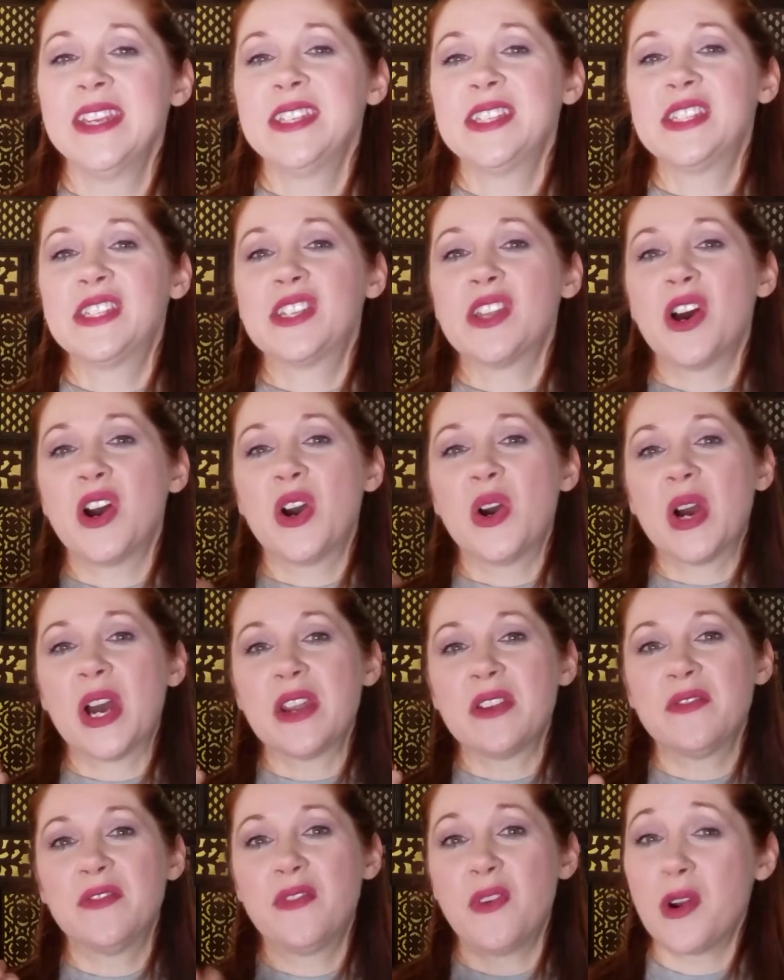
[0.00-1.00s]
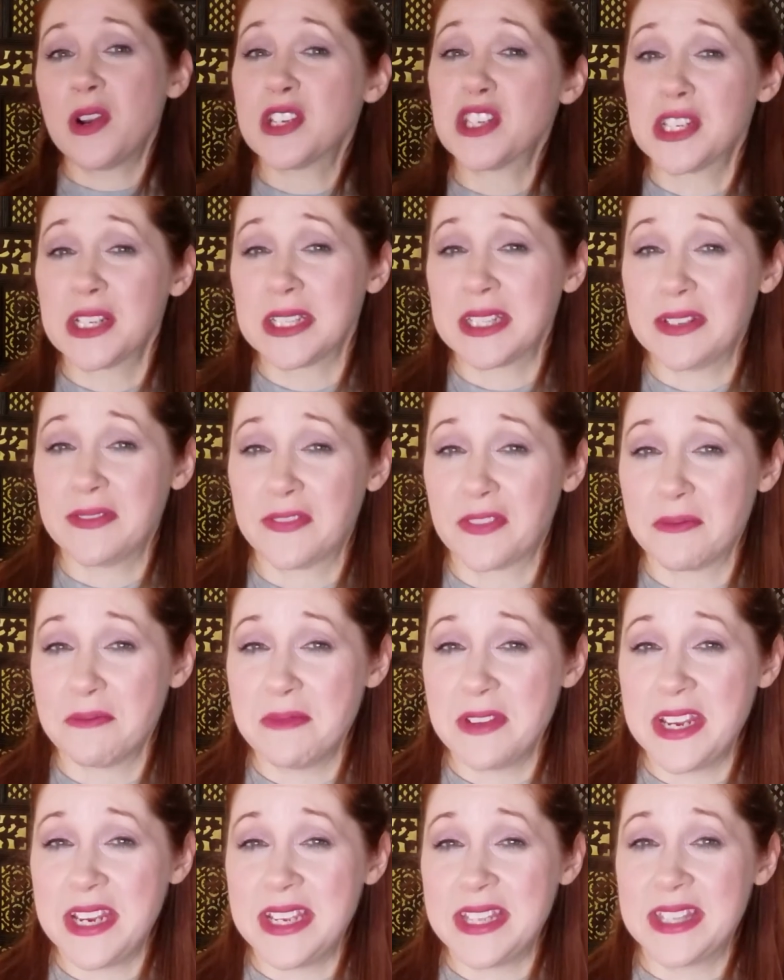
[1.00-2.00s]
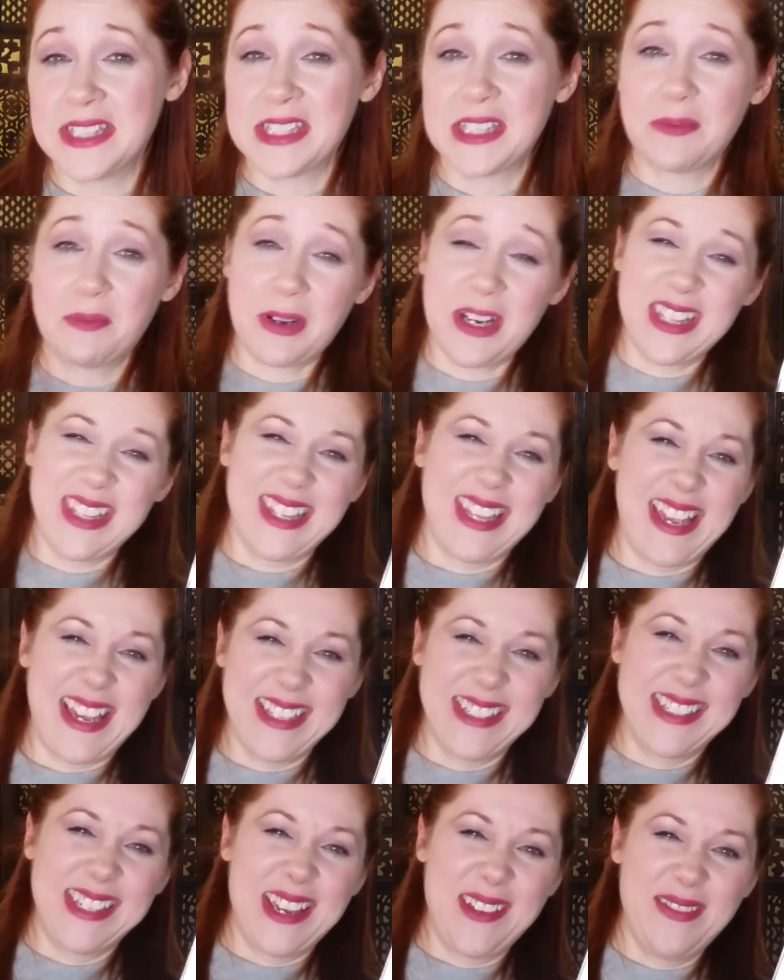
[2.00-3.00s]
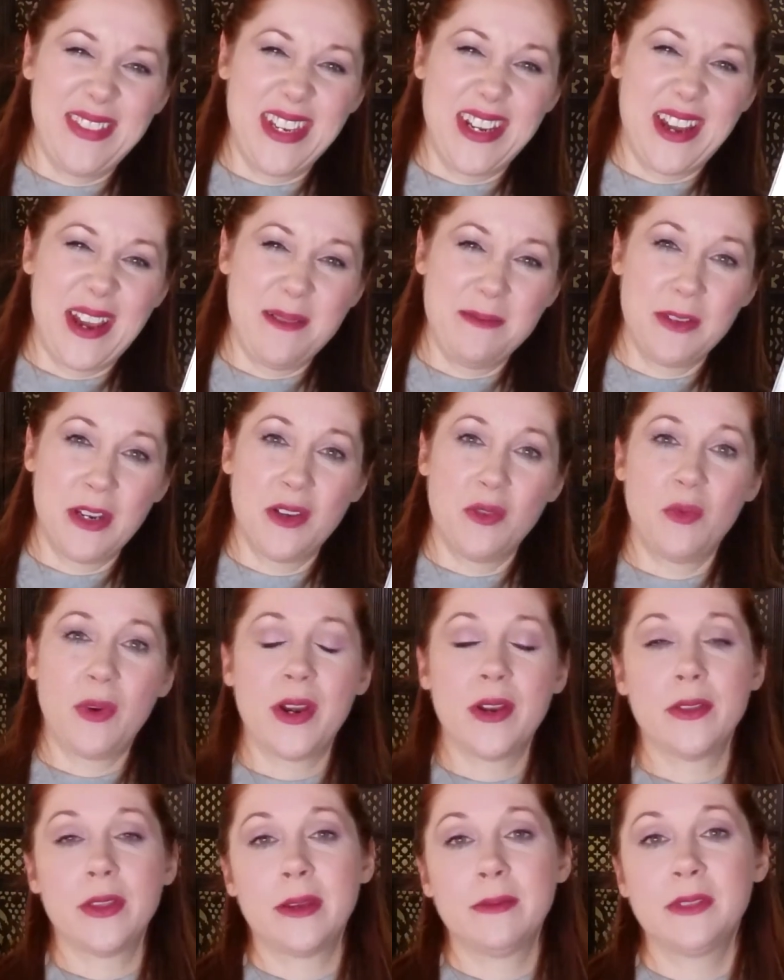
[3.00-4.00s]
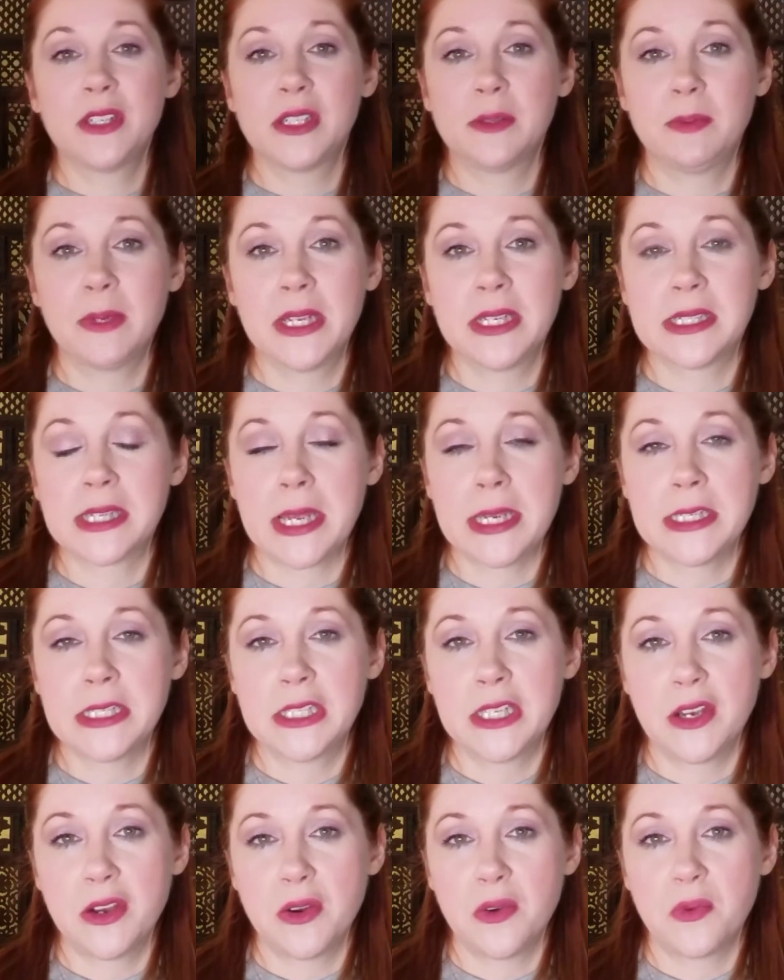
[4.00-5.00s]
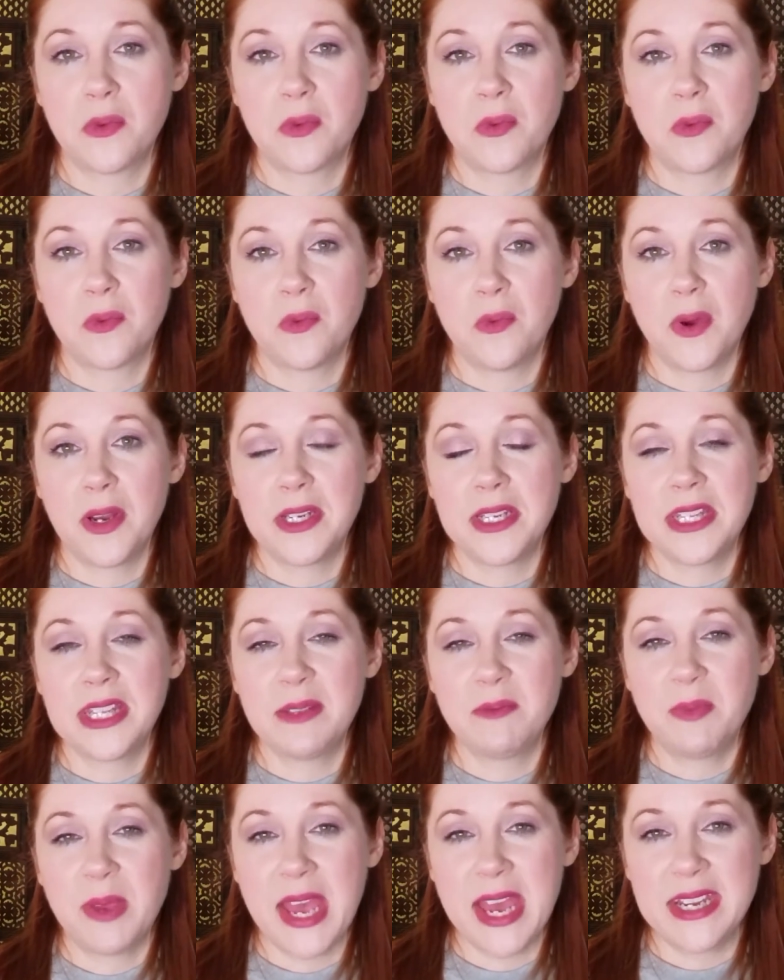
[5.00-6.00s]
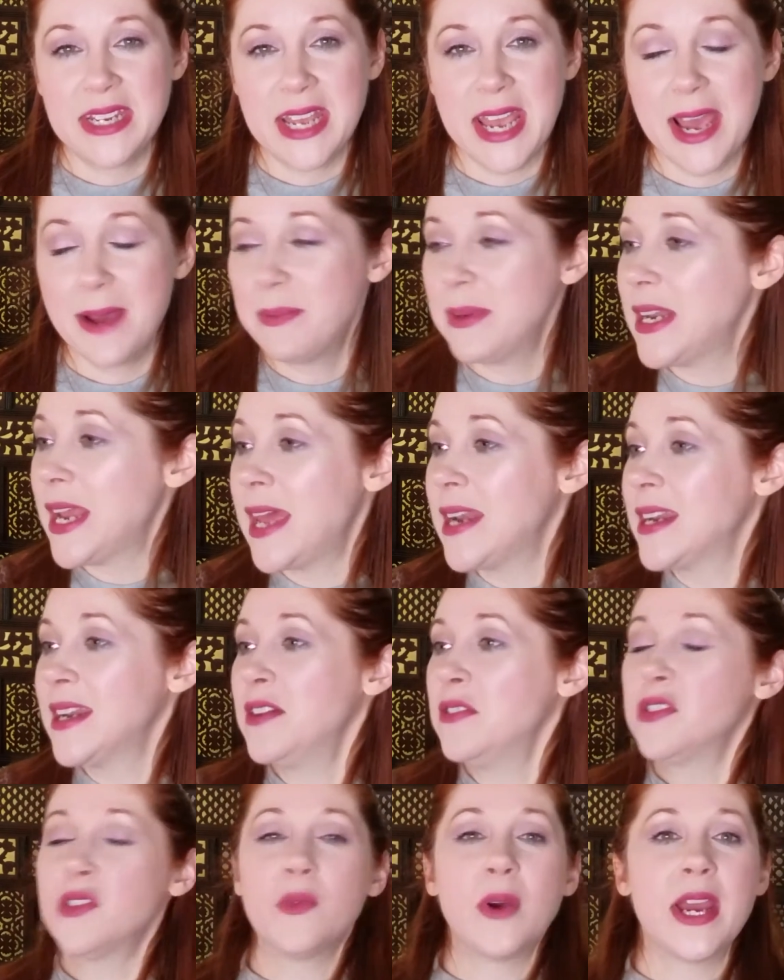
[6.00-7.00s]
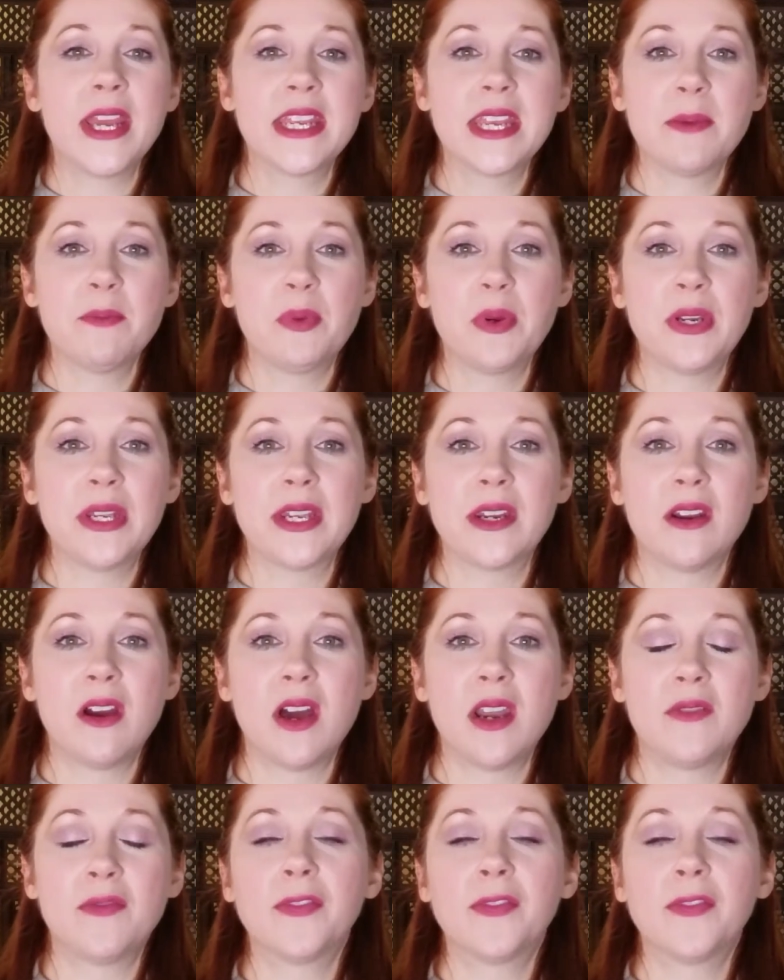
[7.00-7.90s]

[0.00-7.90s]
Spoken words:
So unfortunately for me, this is probably the last time that I'm going to wear them, just because I don't want anything bad to happen. And I don't know why I kept putting it on.